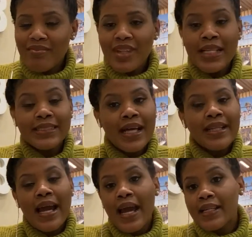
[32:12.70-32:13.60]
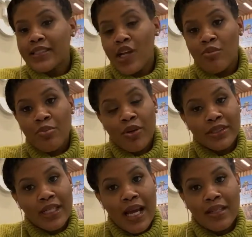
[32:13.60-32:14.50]
It's not that I had a terrible
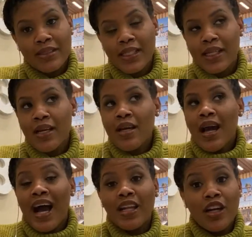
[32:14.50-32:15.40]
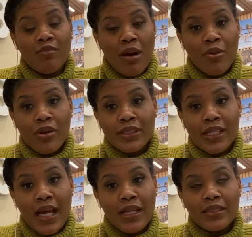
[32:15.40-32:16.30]
personality. I love my
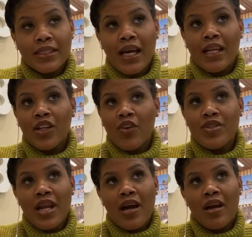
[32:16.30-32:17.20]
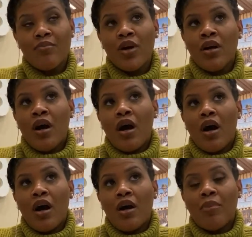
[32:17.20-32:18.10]
personality. I love that I'm
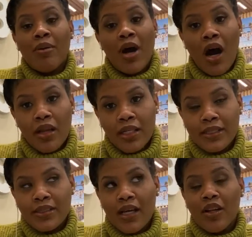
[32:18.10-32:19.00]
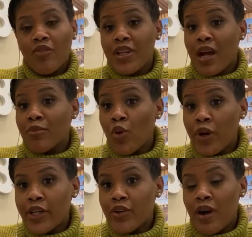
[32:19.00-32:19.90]
honest. I love that I'm
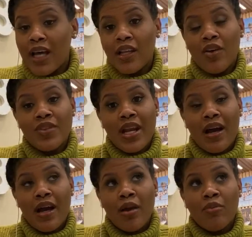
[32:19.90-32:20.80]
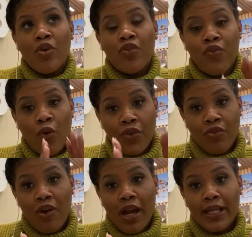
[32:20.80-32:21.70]
loyal. I love that I'm
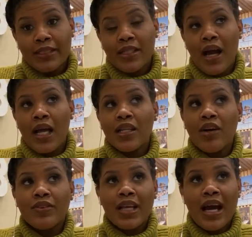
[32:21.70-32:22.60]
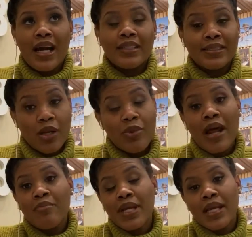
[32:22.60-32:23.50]
forthright. I love that I say what I
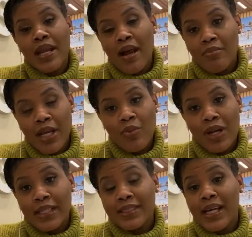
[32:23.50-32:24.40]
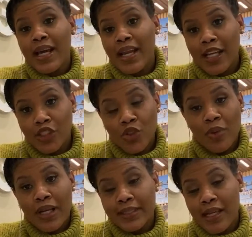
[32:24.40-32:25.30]
mean and I mean what I say and I do what
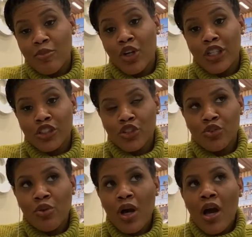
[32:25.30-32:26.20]
I say I'm going to do.